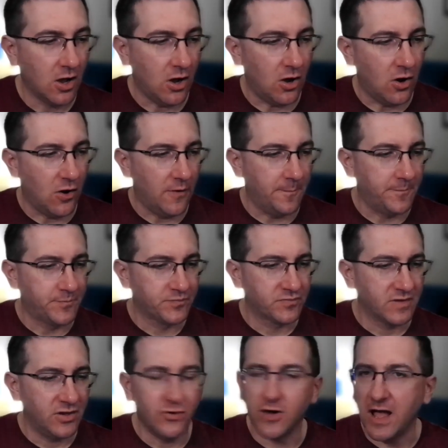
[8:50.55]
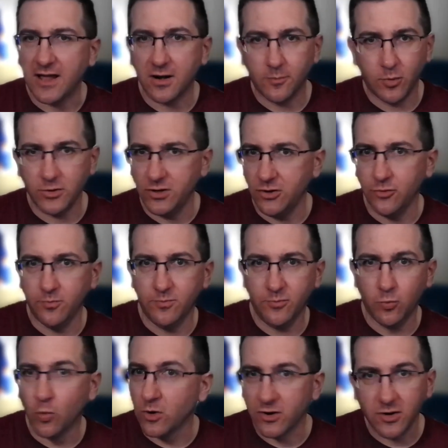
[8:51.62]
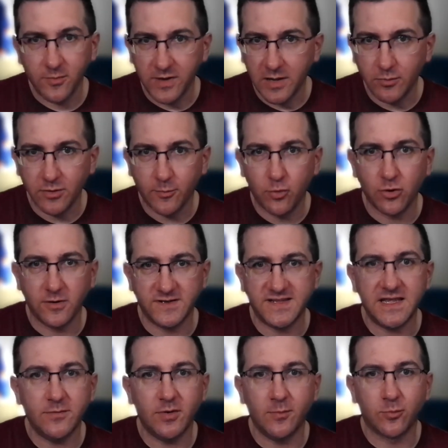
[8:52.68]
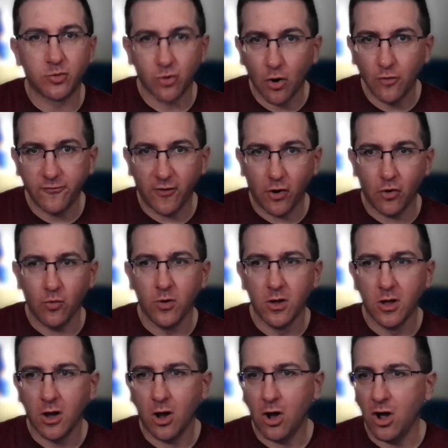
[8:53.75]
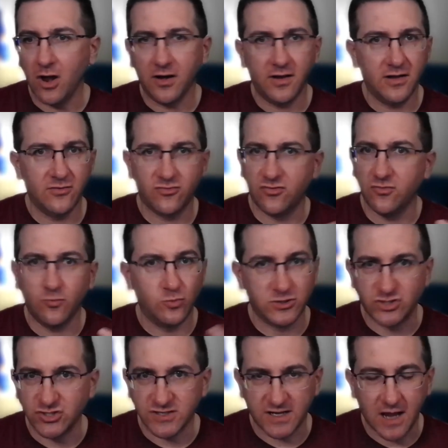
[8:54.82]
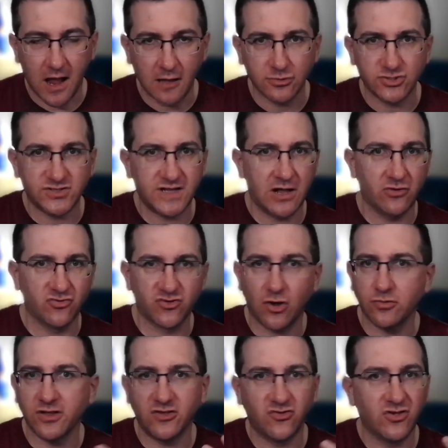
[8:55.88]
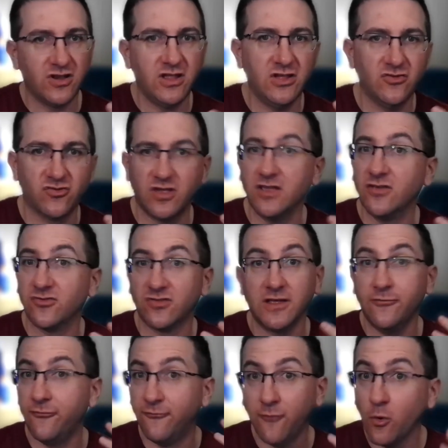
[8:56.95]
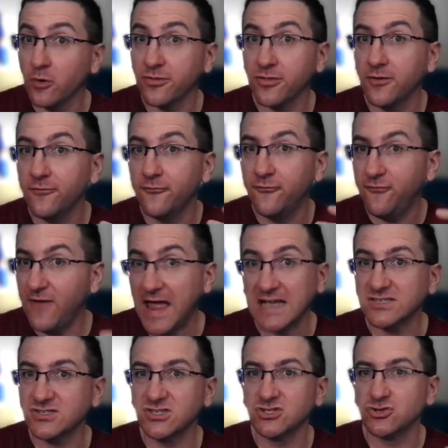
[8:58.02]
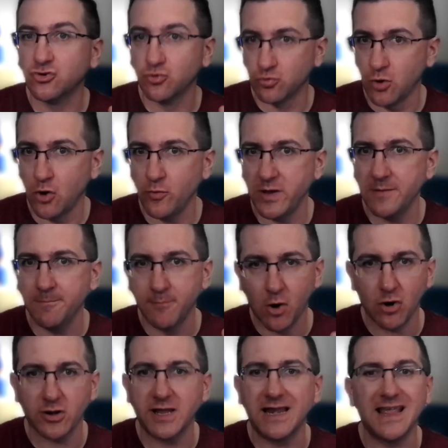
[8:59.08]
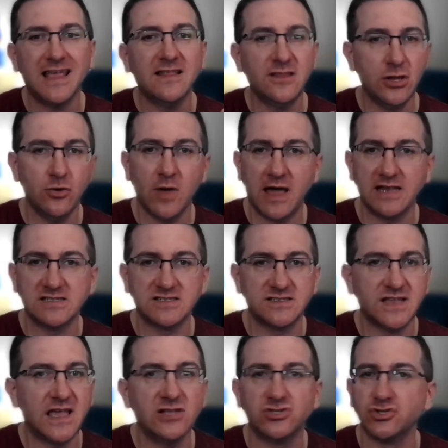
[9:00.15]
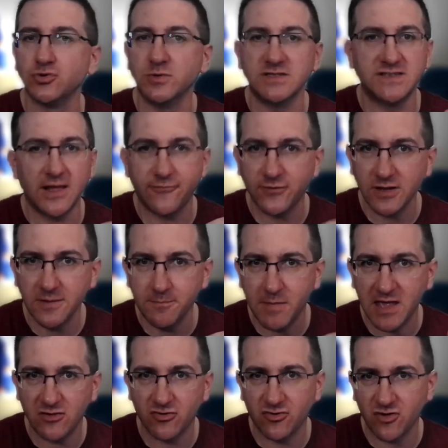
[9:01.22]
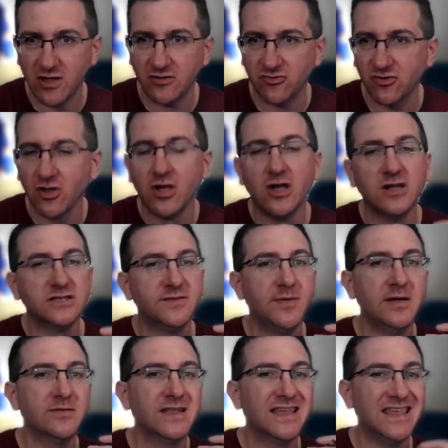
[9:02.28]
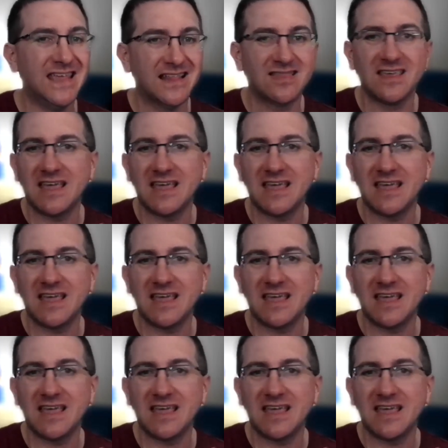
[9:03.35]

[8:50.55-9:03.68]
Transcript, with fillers: Um, you're not going to put you weren't going to be able to put a team in Provo, uh, it, which is a college town. Salt Lake City is is the fourth fastest growing market in the United States, so it definitely makes sense to be able to get the